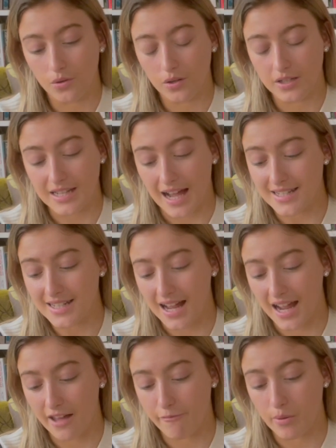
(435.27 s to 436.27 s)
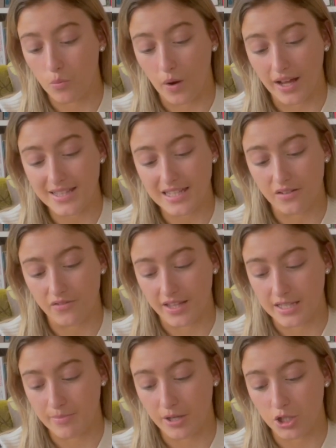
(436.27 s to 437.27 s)
Dad and I have been waiting for
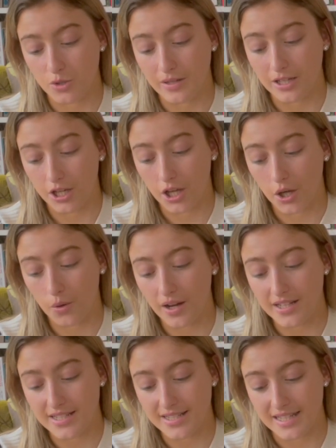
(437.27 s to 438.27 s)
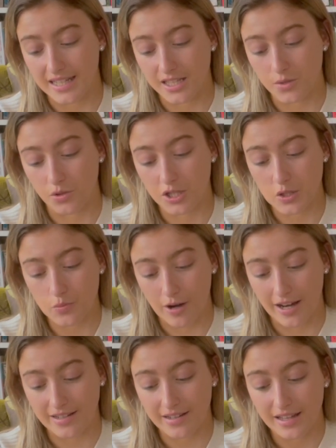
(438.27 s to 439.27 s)
this because we knew a disease would
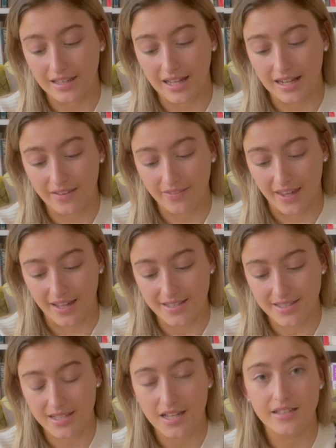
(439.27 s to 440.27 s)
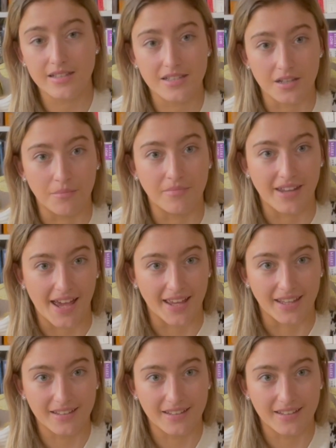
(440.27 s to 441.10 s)
spread like this someday.